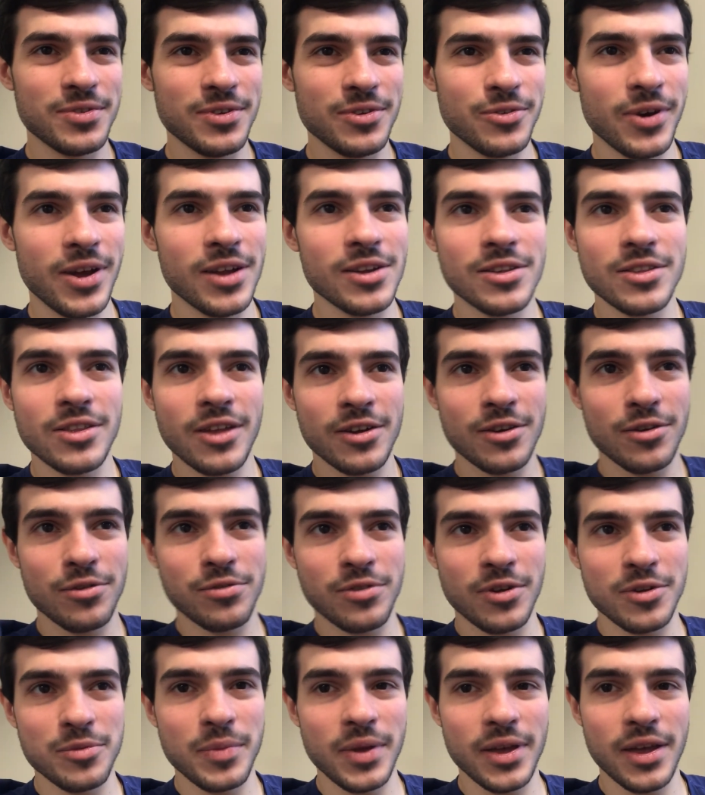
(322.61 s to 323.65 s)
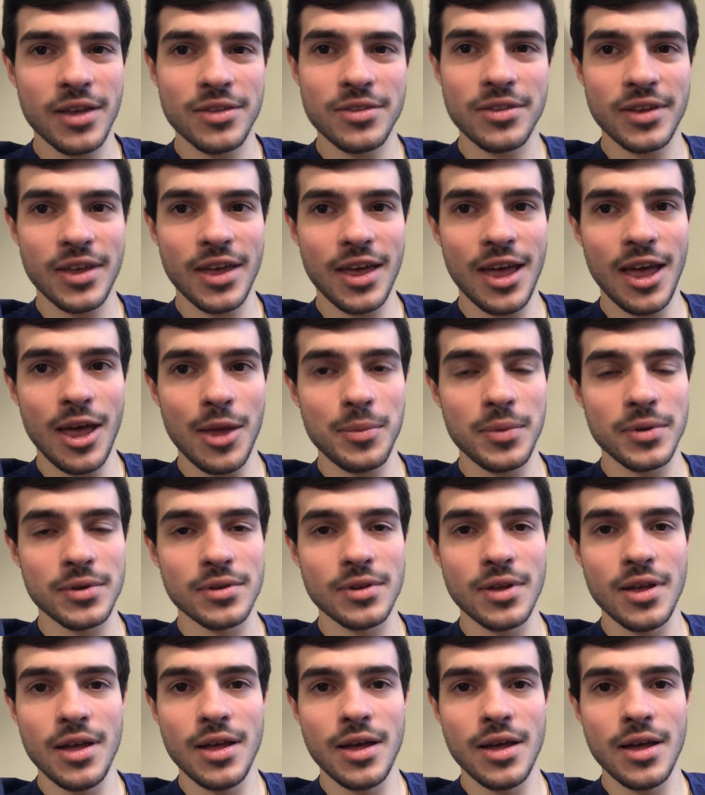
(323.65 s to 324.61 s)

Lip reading: We had a lot of fun making the game, and